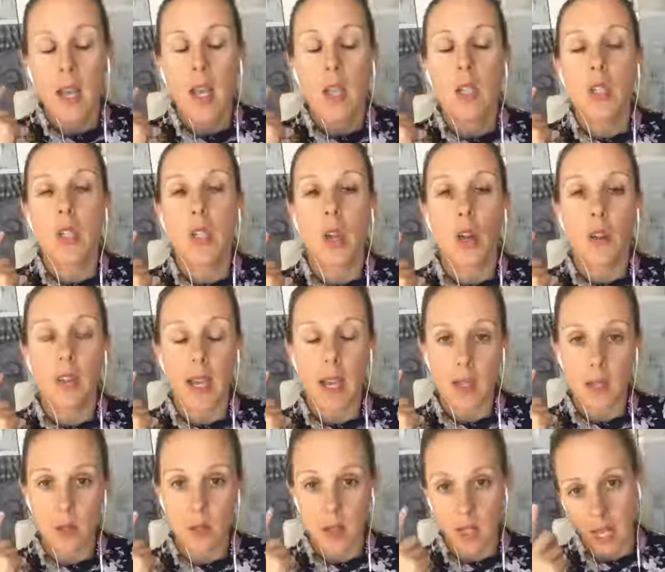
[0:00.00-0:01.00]
So
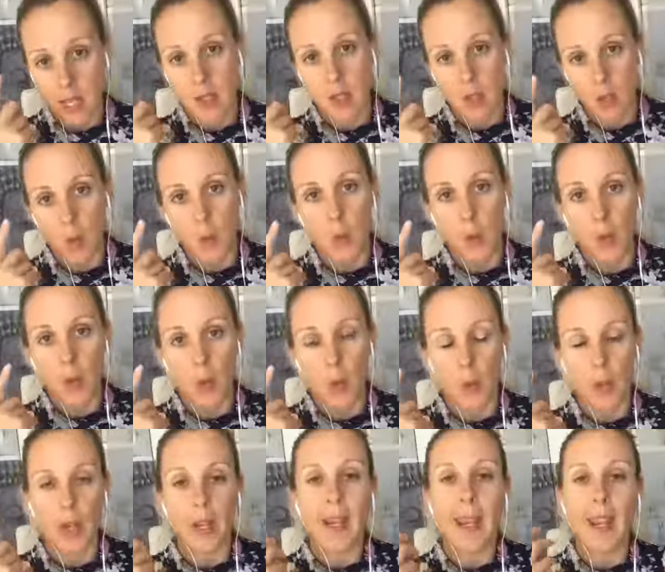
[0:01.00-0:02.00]
that's super important.